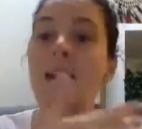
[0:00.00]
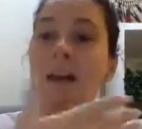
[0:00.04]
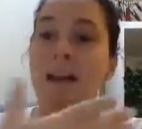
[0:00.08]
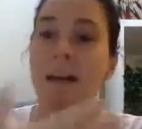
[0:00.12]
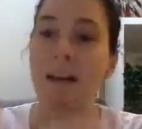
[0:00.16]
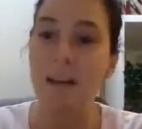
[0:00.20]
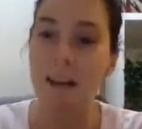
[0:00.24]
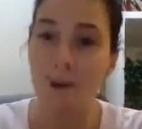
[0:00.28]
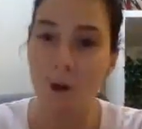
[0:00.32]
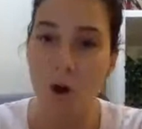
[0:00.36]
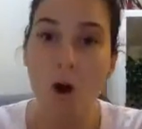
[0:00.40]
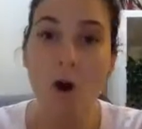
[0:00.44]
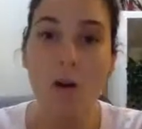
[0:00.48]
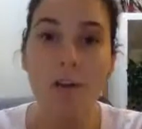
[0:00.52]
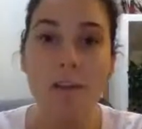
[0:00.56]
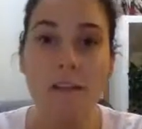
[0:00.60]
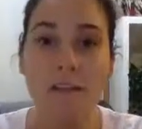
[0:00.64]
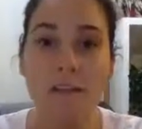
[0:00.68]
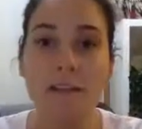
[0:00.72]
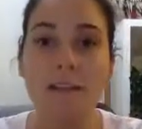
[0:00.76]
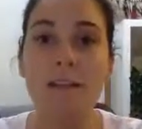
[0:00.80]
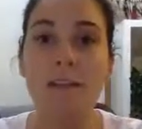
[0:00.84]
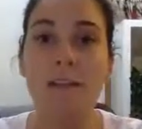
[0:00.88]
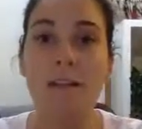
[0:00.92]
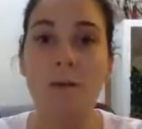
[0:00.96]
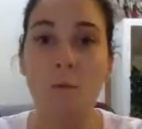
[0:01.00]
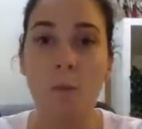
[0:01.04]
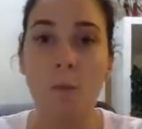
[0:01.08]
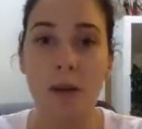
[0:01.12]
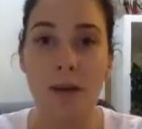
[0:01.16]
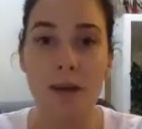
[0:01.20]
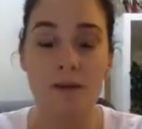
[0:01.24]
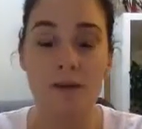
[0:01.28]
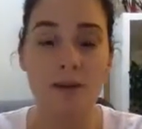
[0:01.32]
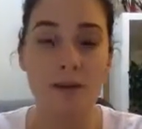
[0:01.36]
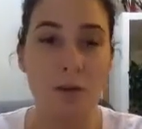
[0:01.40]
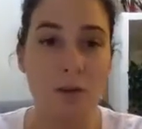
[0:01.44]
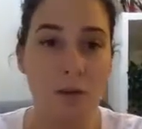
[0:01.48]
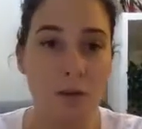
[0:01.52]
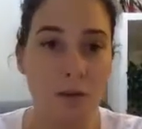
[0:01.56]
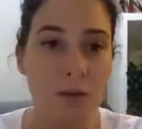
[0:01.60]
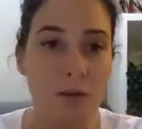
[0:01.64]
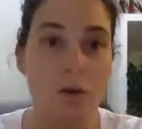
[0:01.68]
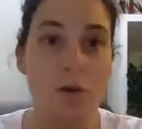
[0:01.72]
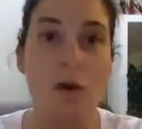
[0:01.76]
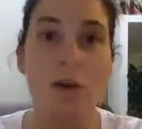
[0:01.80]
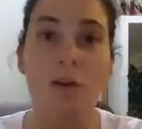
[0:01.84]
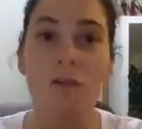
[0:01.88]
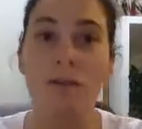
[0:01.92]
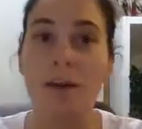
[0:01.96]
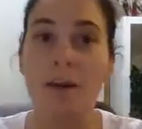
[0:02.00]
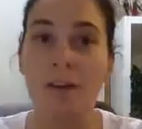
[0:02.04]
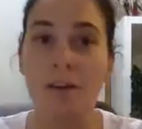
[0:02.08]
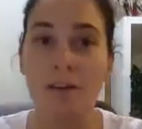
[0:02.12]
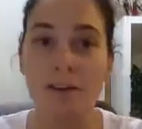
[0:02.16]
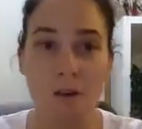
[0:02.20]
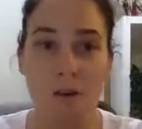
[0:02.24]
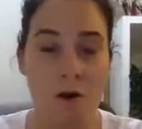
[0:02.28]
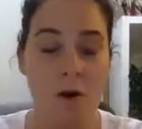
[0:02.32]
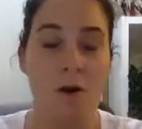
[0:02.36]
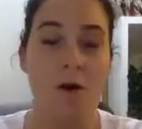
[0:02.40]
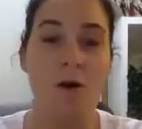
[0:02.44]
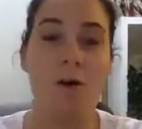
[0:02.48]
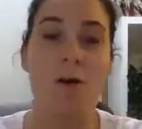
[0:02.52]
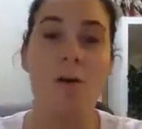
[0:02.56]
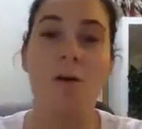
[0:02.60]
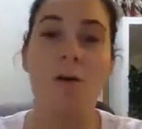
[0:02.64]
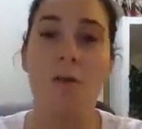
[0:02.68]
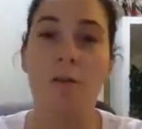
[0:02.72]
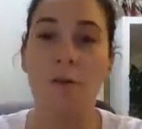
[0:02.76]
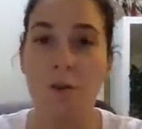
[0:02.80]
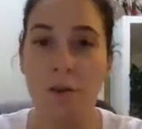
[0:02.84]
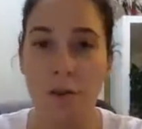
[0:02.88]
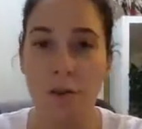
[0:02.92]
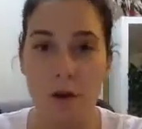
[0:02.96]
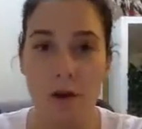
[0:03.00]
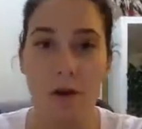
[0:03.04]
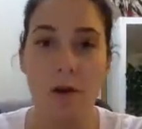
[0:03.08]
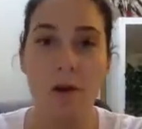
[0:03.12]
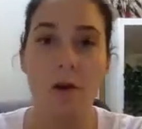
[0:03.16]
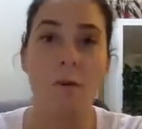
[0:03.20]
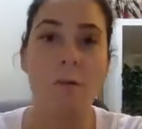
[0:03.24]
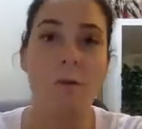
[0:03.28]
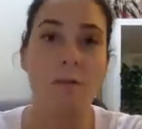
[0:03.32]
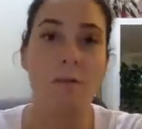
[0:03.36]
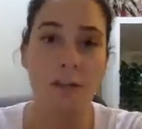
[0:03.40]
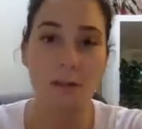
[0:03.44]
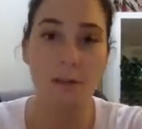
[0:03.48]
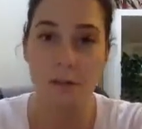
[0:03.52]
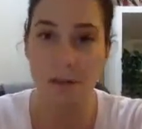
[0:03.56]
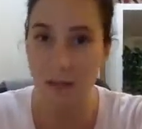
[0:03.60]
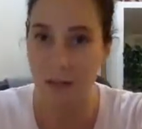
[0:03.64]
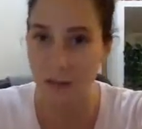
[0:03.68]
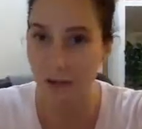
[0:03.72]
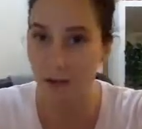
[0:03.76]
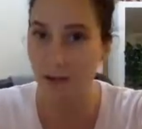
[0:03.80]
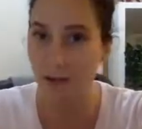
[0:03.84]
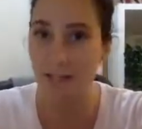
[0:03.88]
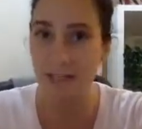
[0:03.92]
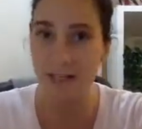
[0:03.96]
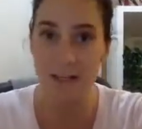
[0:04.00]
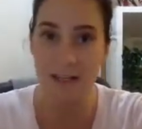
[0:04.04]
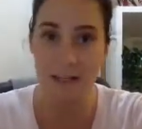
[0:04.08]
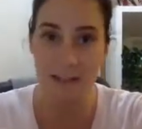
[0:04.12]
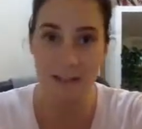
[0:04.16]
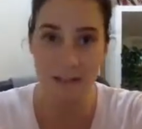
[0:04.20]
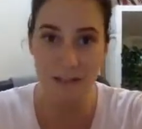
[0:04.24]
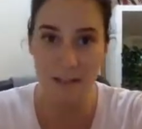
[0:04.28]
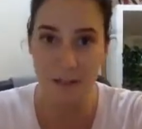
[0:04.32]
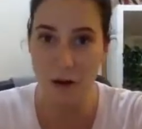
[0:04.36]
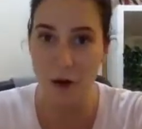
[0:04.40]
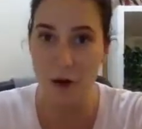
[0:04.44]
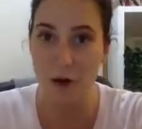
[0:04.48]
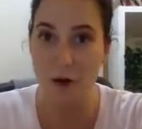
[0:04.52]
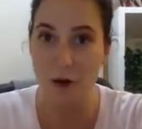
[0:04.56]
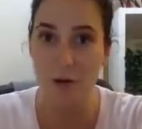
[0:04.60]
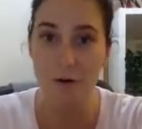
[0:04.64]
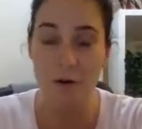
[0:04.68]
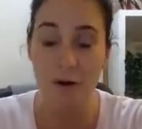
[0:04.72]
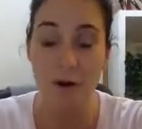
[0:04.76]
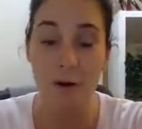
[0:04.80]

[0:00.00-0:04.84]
He constantly went, turned over, no, we don't like your ideas, no.